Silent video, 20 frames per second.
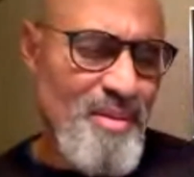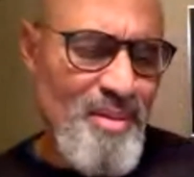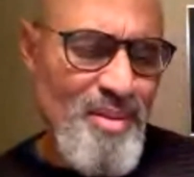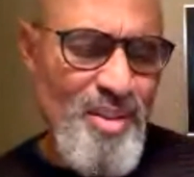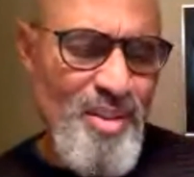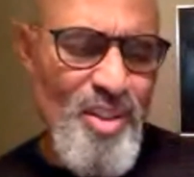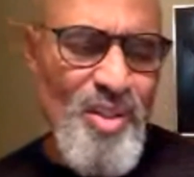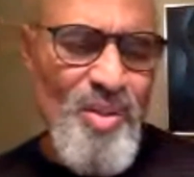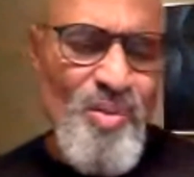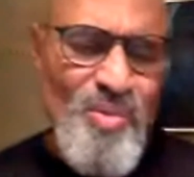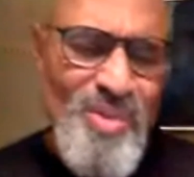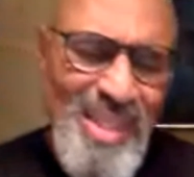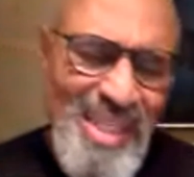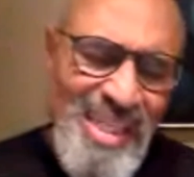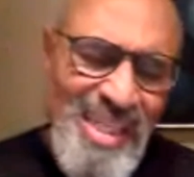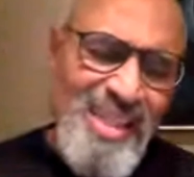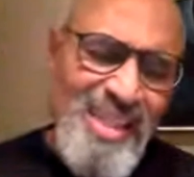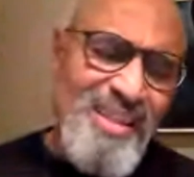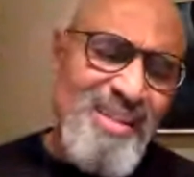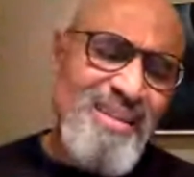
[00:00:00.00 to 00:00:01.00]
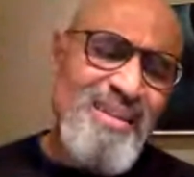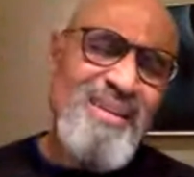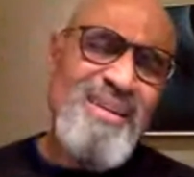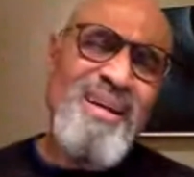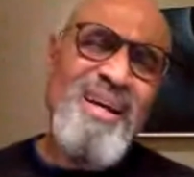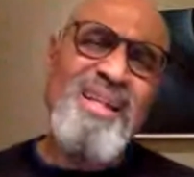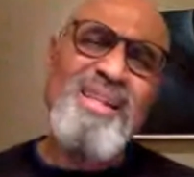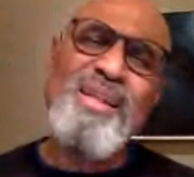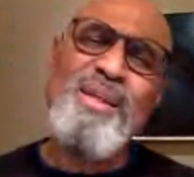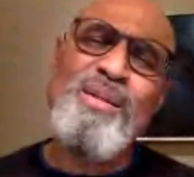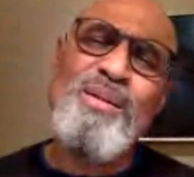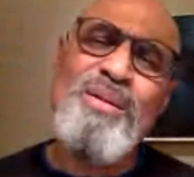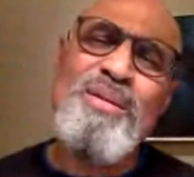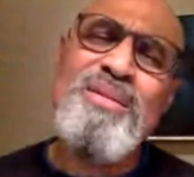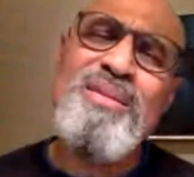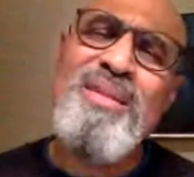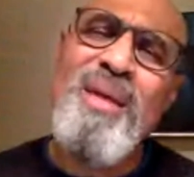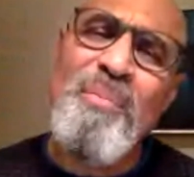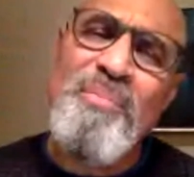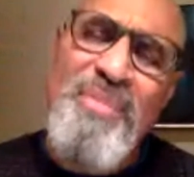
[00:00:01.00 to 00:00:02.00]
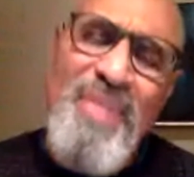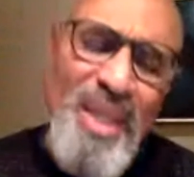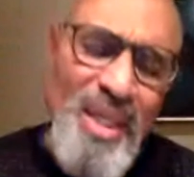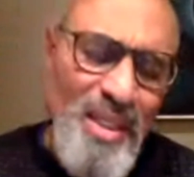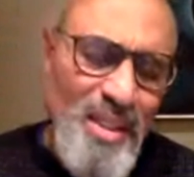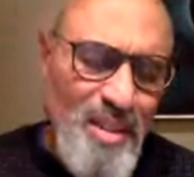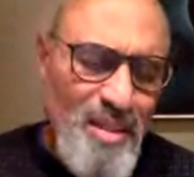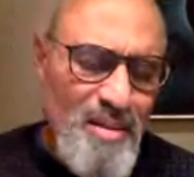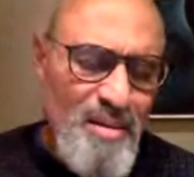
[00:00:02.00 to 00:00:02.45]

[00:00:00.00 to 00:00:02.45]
Do you need a little something?